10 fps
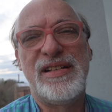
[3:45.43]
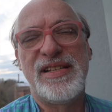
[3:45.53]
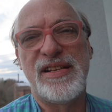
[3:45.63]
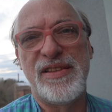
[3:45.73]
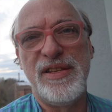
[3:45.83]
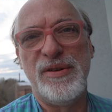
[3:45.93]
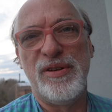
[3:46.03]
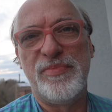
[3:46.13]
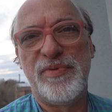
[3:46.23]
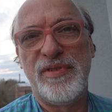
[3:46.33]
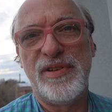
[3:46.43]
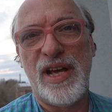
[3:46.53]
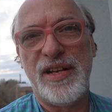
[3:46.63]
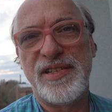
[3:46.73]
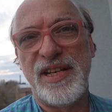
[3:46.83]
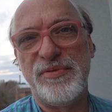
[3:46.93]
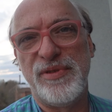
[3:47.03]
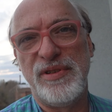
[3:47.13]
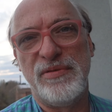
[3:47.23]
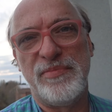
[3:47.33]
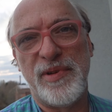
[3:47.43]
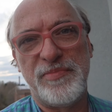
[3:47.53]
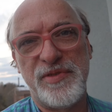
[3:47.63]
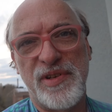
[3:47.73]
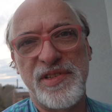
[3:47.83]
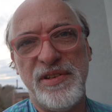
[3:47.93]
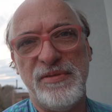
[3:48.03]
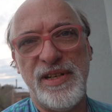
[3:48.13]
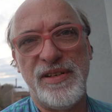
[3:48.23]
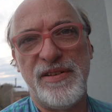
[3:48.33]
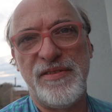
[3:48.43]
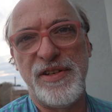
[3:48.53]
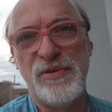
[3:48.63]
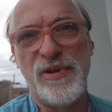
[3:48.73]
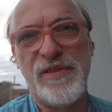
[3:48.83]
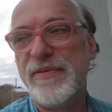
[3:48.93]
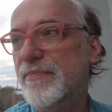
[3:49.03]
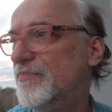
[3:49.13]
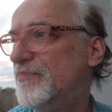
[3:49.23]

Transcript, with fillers: Southern Europe and Central Europe up to us here in the North.